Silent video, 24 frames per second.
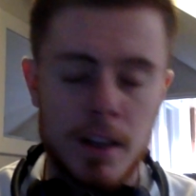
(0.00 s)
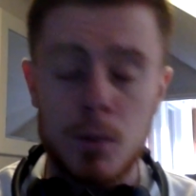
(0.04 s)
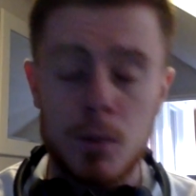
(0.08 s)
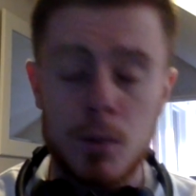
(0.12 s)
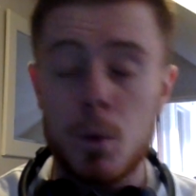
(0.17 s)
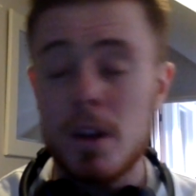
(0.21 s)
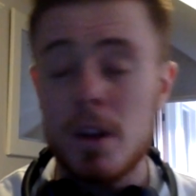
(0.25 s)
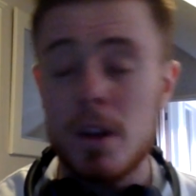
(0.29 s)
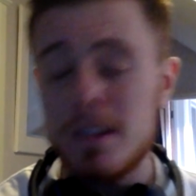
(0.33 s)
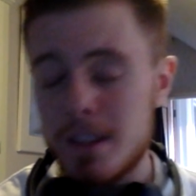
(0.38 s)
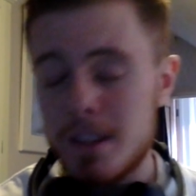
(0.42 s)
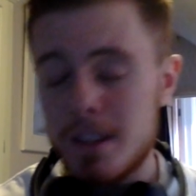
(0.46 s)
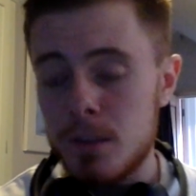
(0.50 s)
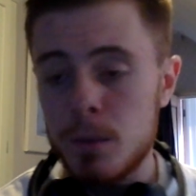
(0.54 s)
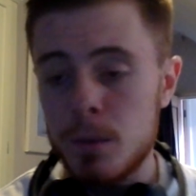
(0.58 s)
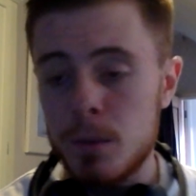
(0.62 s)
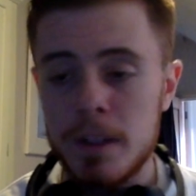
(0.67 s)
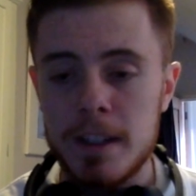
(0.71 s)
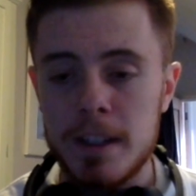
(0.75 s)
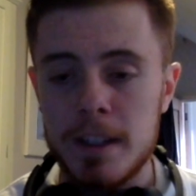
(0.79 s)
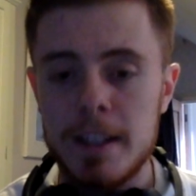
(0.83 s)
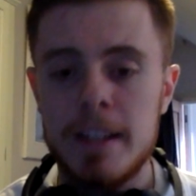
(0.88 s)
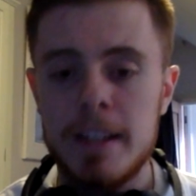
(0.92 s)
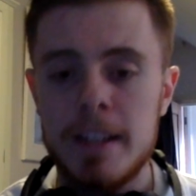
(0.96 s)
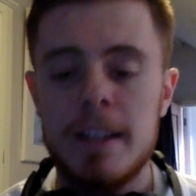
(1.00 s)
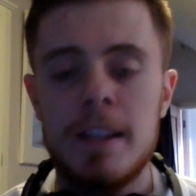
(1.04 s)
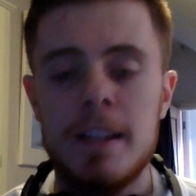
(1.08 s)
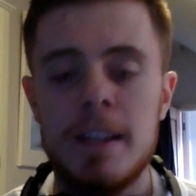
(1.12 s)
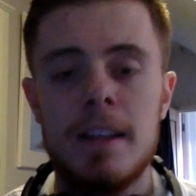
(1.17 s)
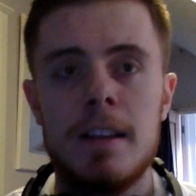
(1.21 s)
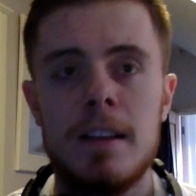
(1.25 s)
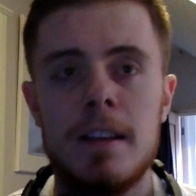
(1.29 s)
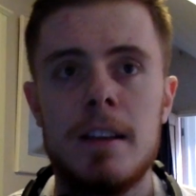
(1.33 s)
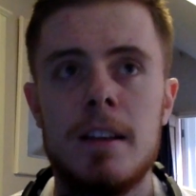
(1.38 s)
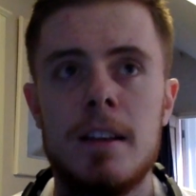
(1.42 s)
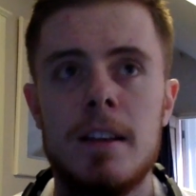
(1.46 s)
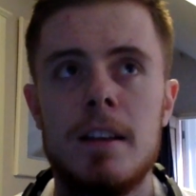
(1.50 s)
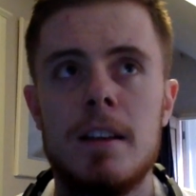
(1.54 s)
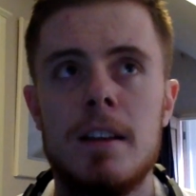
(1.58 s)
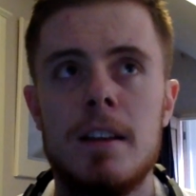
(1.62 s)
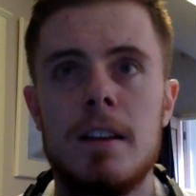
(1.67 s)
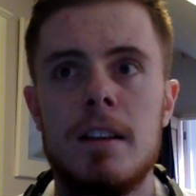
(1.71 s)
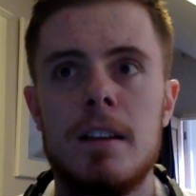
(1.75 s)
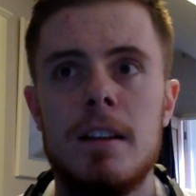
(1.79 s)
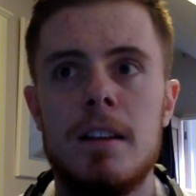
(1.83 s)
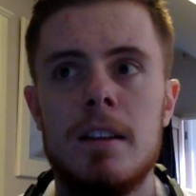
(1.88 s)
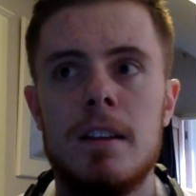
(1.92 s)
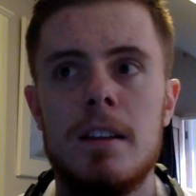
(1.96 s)
It's Wednesday's Weekly.
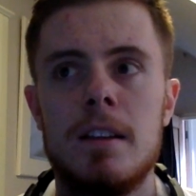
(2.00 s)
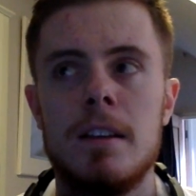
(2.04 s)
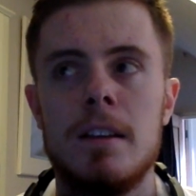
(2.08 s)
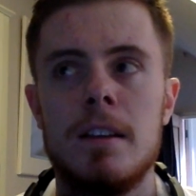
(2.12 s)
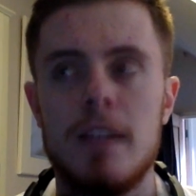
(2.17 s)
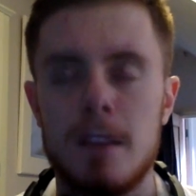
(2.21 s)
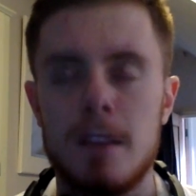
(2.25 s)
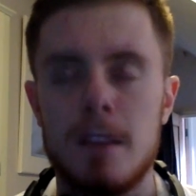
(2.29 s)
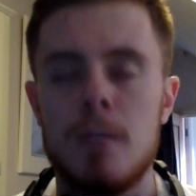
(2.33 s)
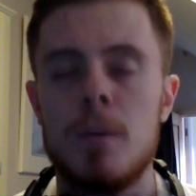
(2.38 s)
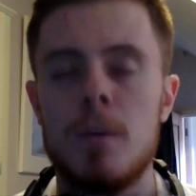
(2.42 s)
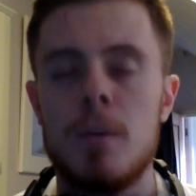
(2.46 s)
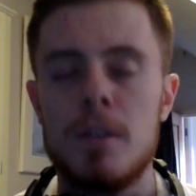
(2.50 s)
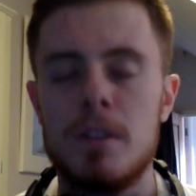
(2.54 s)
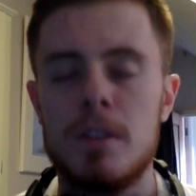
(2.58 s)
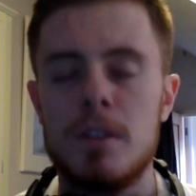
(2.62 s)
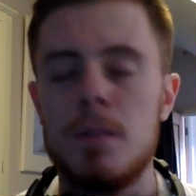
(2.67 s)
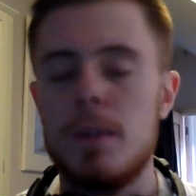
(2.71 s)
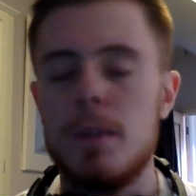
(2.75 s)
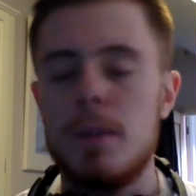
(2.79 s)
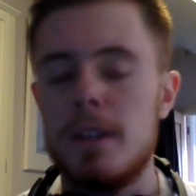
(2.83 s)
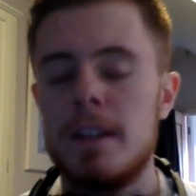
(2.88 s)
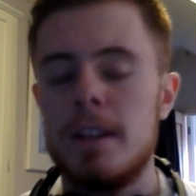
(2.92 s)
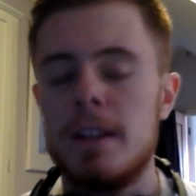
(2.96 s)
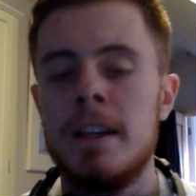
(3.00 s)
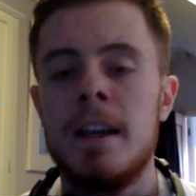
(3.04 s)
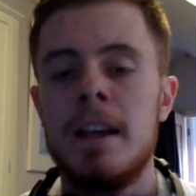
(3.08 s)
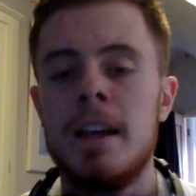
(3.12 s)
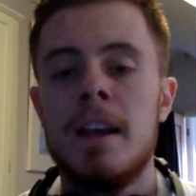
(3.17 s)
Yeah, Wednesday Weekly.